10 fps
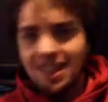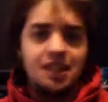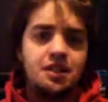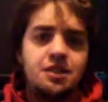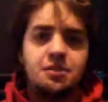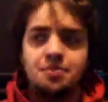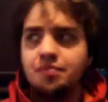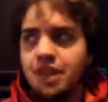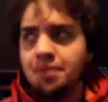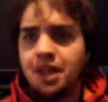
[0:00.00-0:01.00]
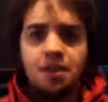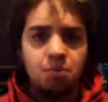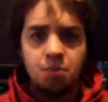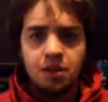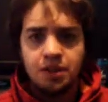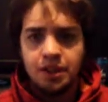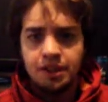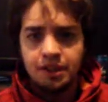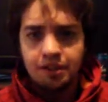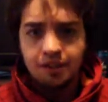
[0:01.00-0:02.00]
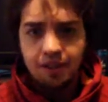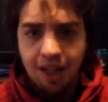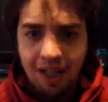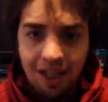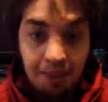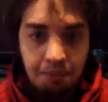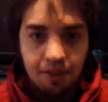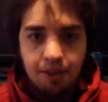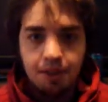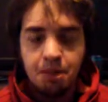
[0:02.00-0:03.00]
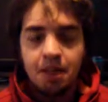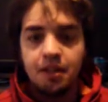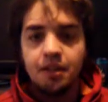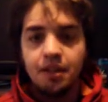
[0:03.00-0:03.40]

I'm not really hyped about it.